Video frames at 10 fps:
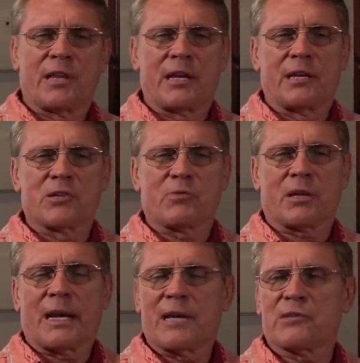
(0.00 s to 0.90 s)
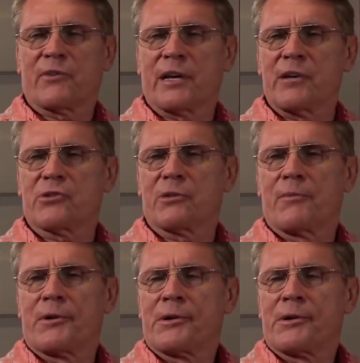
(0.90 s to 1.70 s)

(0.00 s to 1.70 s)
that deals with classification